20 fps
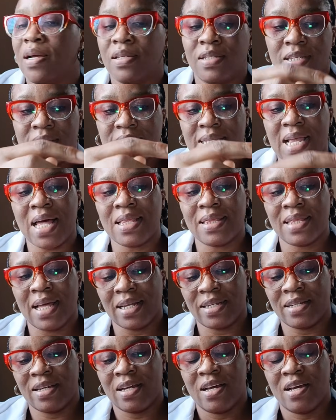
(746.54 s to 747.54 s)

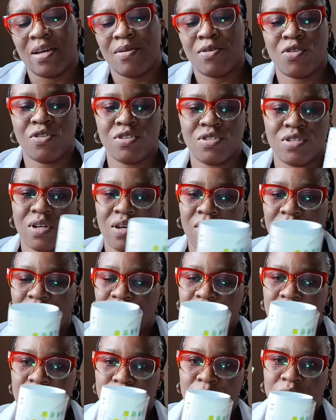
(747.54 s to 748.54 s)
standard, because on
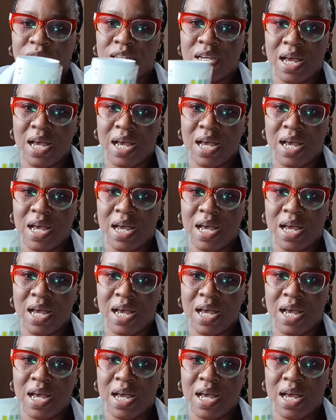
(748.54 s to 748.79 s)
this body